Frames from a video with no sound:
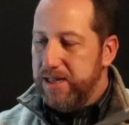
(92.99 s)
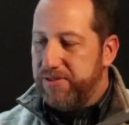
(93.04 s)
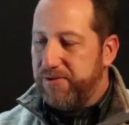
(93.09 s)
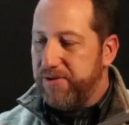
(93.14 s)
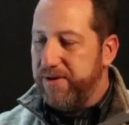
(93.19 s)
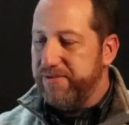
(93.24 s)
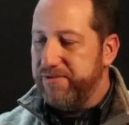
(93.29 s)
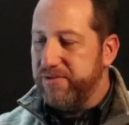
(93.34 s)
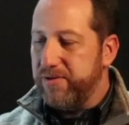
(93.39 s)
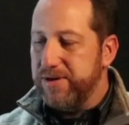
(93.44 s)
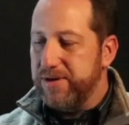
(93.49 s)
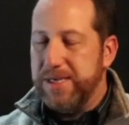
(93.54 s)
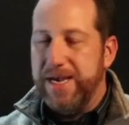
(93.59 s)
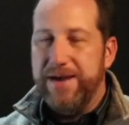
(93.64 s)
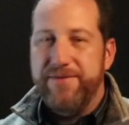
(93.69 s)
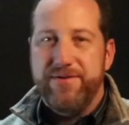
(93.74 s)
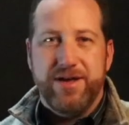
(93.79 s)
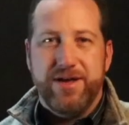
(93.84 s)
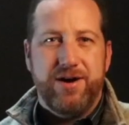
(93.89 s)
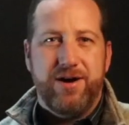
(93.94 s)
Thrift stores
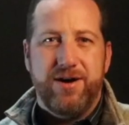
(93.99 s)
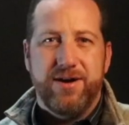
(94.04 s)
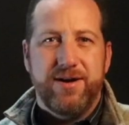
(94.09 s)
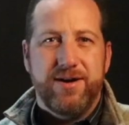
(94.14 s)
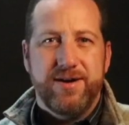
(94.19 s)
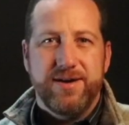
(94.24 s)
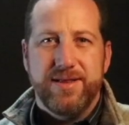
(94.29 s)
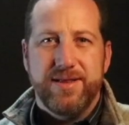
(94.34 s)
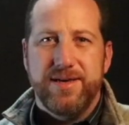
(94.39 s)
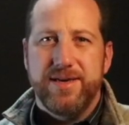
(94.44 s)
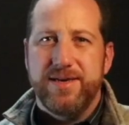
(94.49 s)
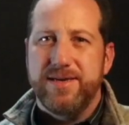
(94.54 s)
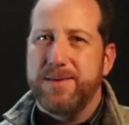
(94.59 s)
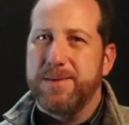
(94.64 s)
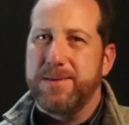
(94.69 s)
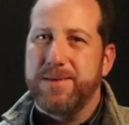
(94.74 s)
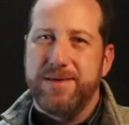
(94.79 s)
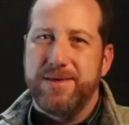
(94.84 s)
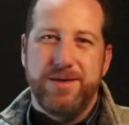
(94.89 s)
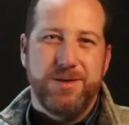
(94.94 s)
haven't caught on to
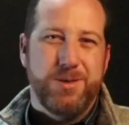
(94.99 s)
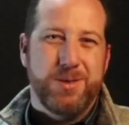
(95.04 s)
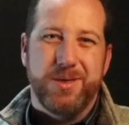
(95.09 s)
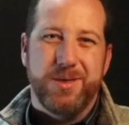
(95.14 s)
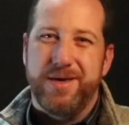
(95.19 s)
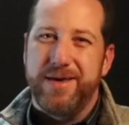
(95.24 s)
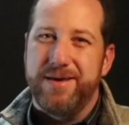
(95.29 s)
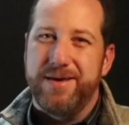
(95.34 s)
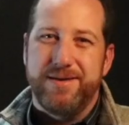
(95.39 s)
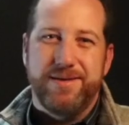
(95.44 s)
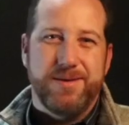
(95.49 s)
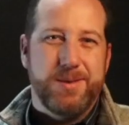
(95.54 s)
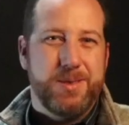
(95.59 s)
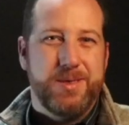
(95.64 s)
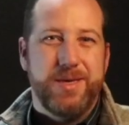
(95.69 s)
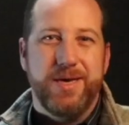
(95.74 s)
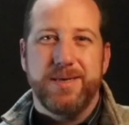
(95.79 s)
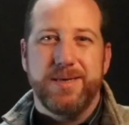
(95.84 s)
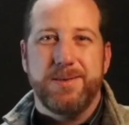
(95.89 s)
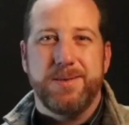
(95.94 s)
these, usually
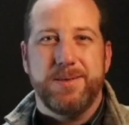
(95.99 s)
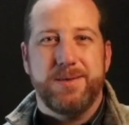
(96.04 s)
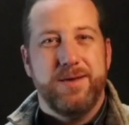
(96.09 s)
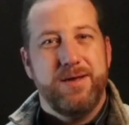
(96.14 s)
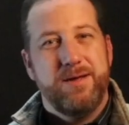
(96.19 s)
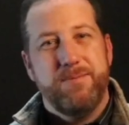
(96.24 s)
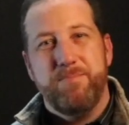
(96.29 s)
$6